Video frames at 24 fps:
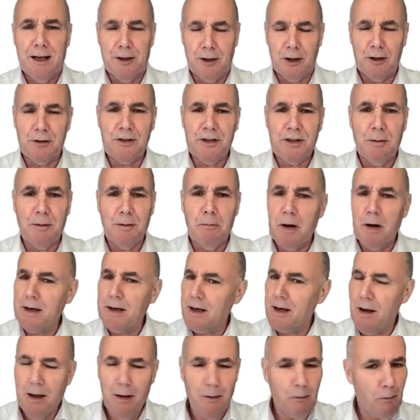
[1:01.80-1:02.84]
and earn some
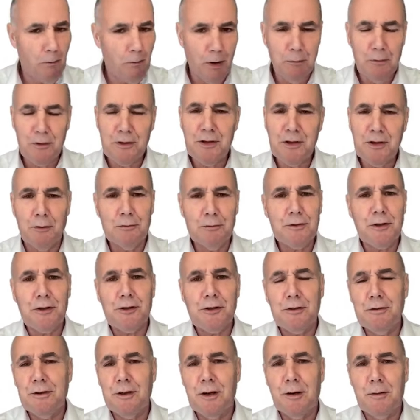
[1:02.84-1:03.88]
money? What was going
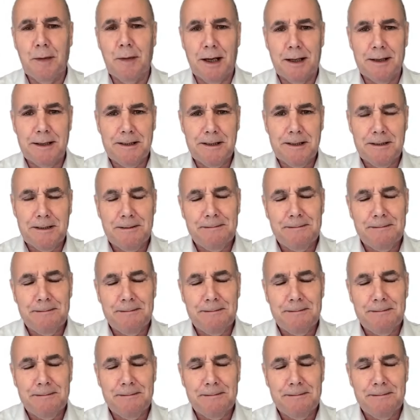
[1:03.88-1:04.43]
through your mind?